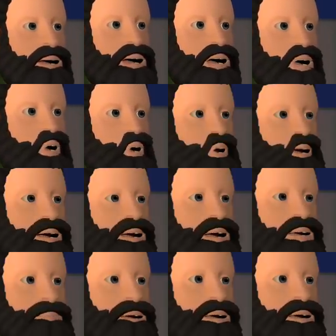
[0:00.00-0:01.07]
down trees
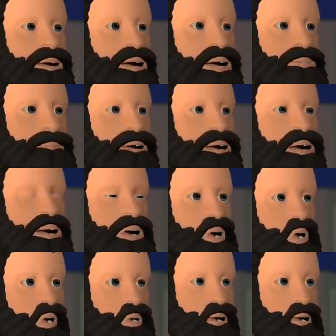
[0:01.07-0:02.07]
and bringing them into your